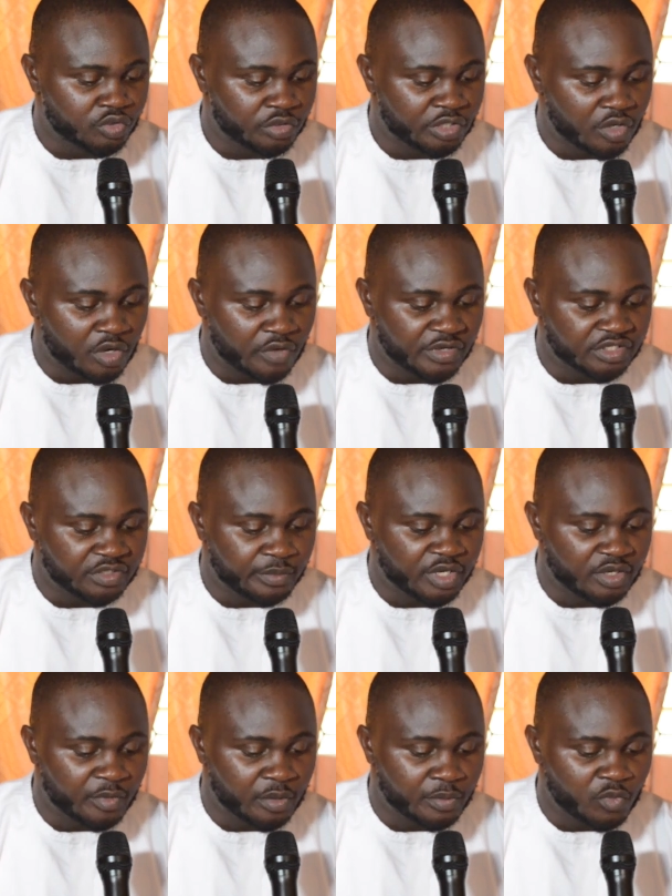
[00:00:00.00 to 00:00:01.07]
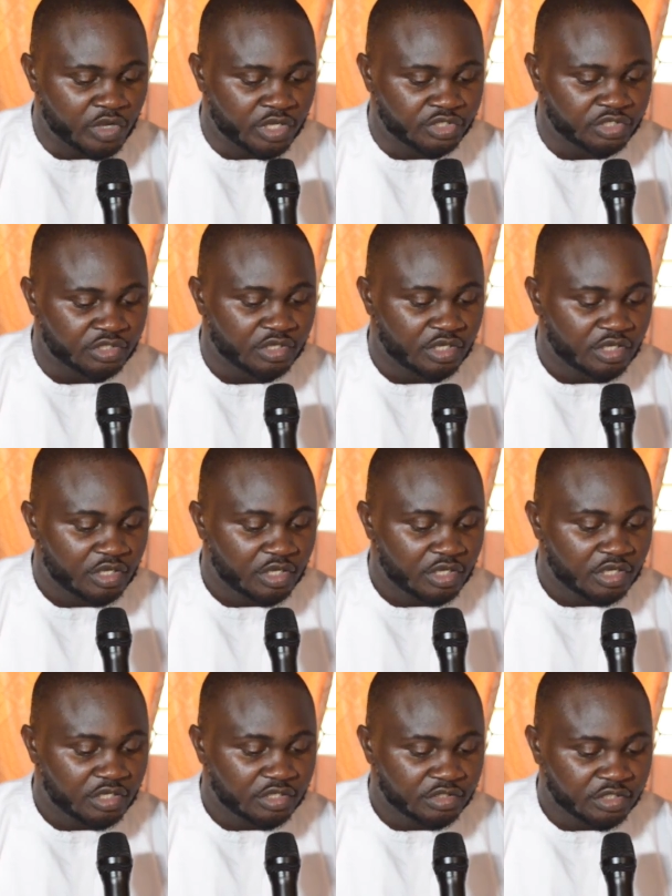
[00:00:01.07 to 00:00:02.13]
to the current minimum wage.
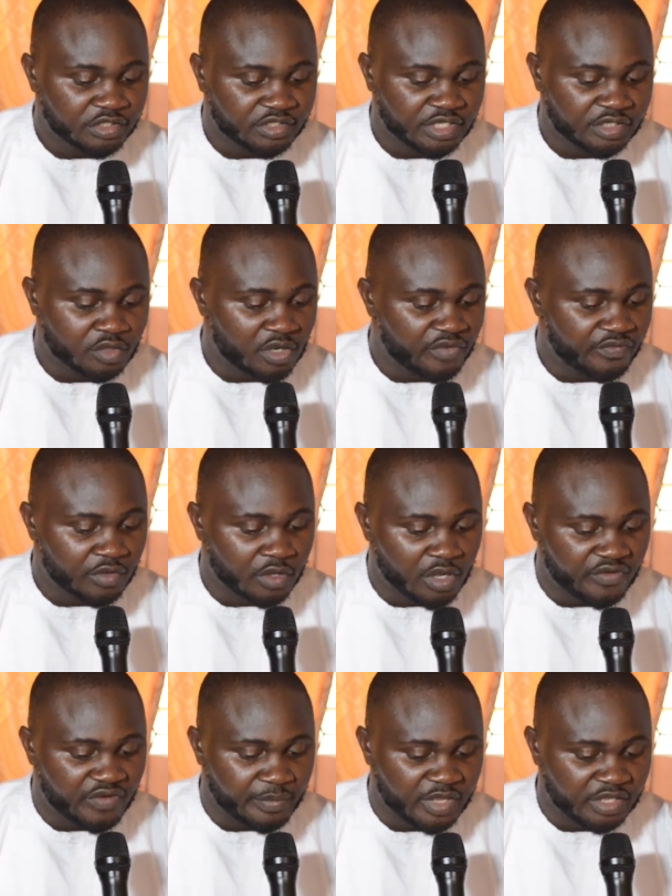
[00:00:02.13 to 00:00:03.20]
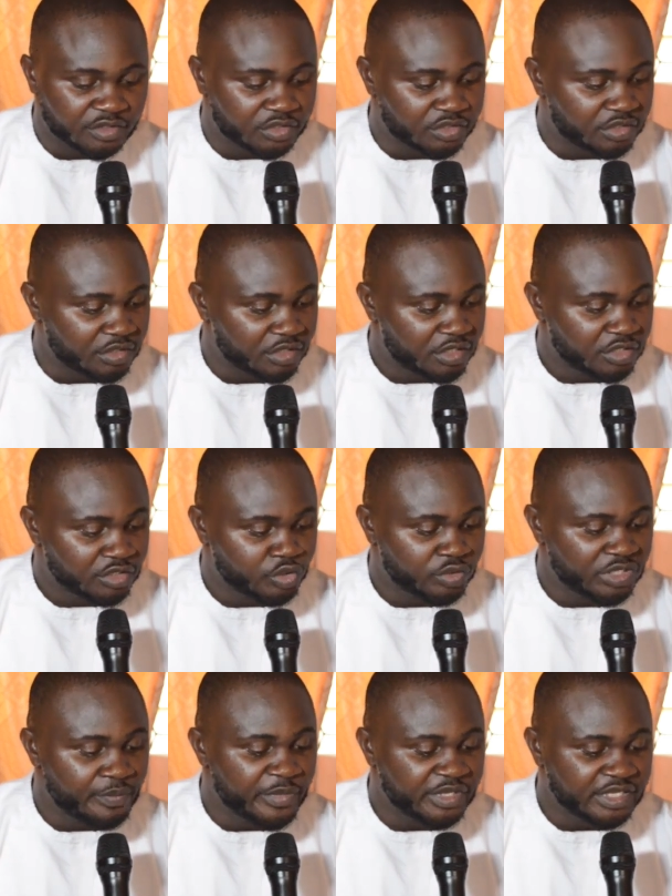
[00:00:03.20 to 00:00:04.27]
The state government should
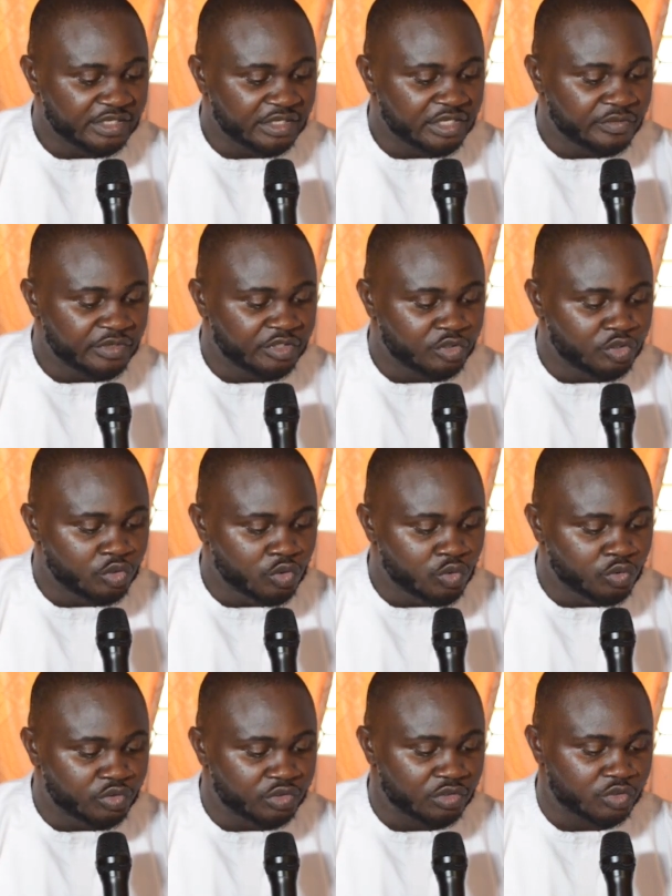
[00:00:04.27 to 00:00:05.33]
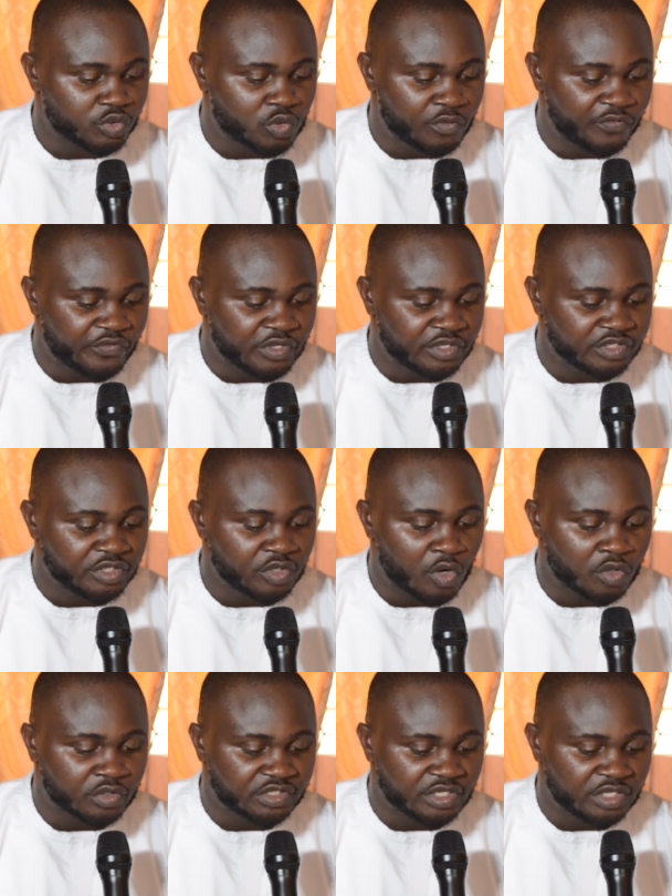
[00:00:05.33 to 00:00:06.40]
immediately reduce school fees in
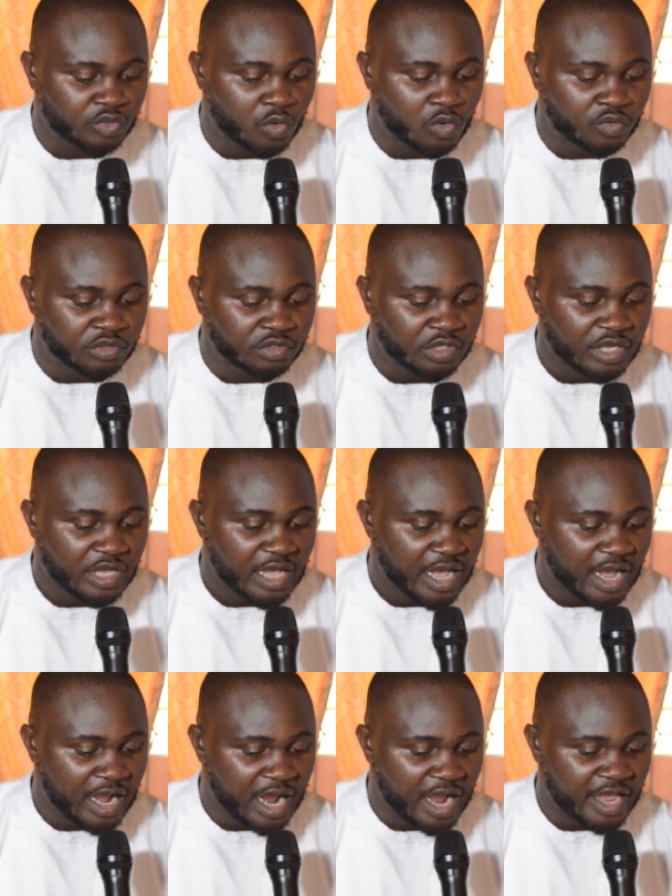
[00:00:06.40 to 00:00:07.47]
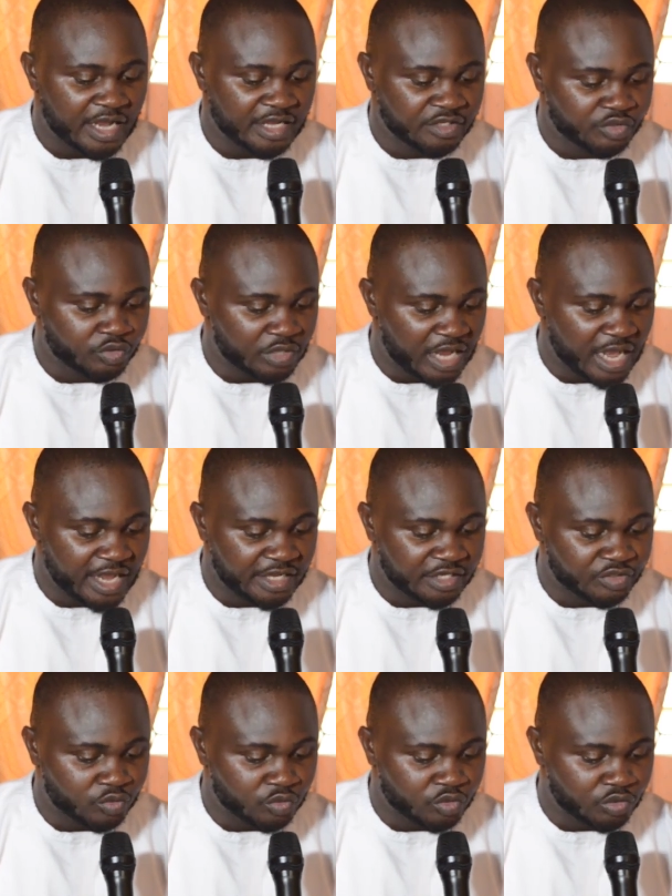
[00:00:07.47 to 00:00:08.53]
all state-owned higher
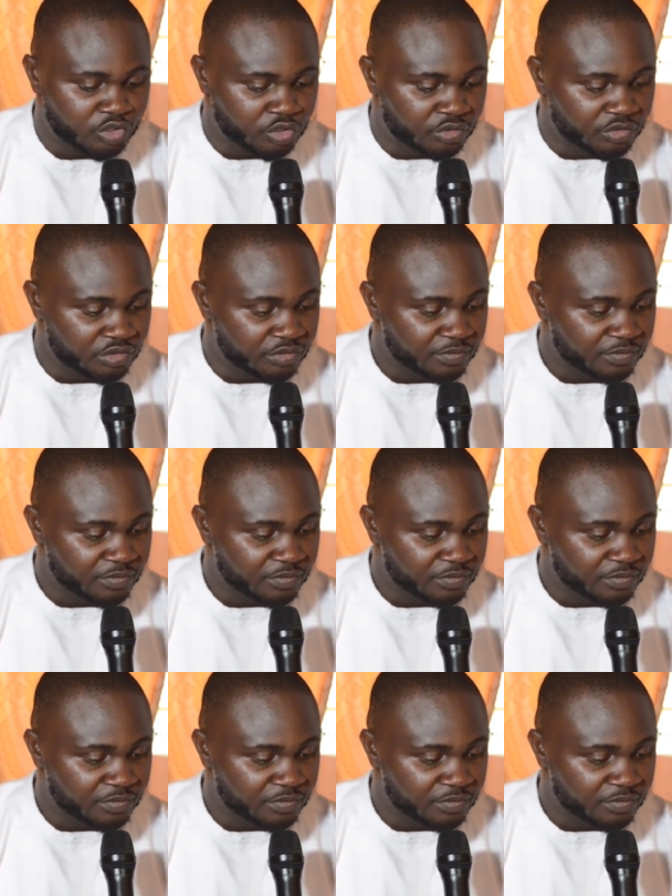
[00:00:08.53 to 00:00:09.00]
institutions.